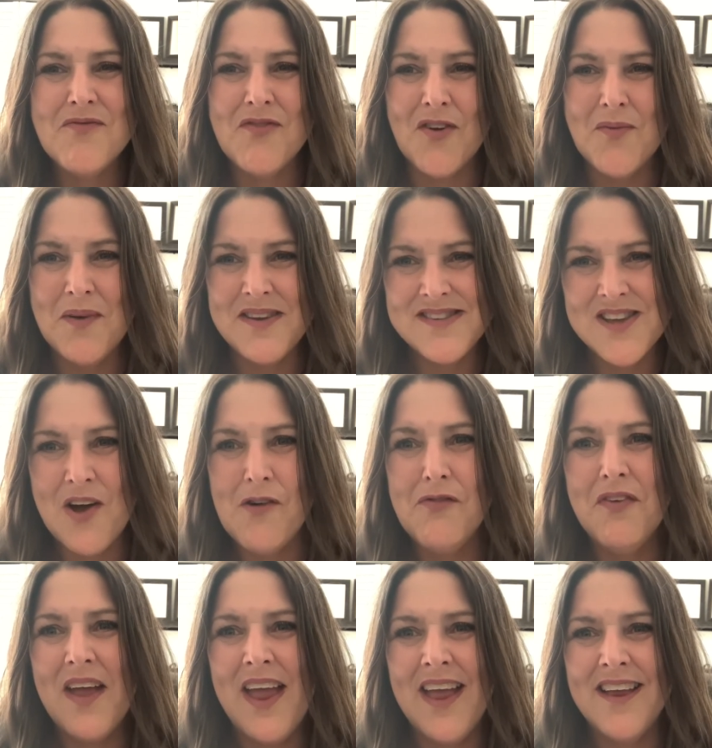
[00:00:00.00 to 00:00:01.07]
from myself
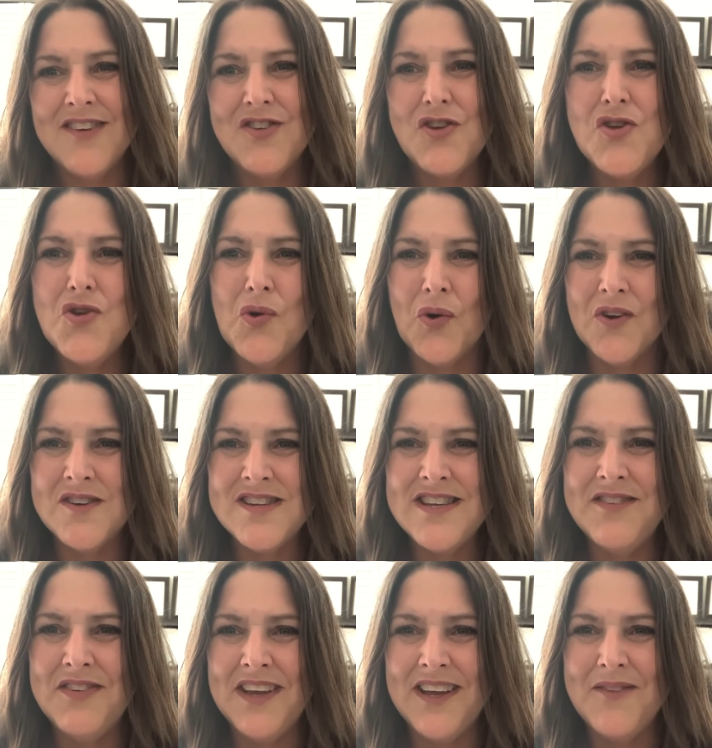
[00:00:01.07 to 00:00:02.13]
and your
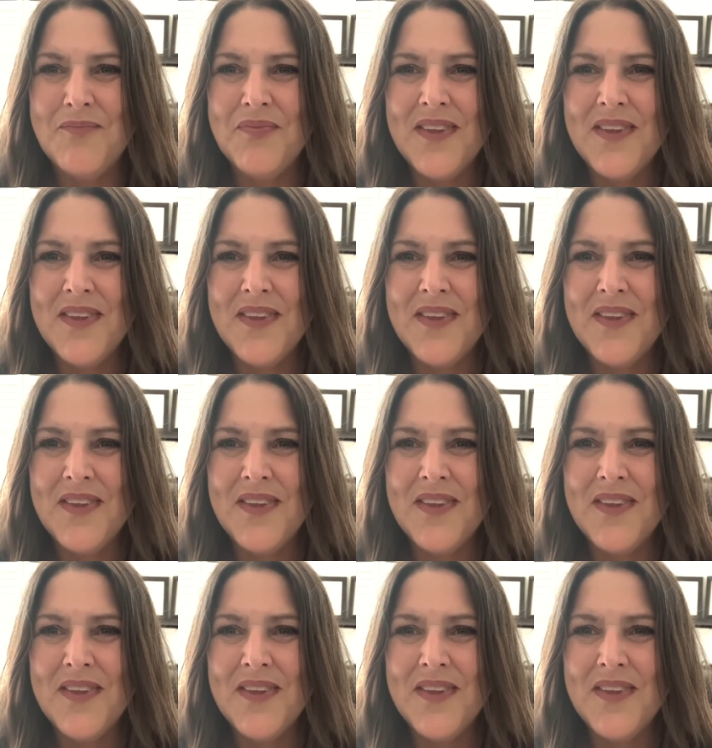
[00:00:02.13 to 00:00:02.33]
TV.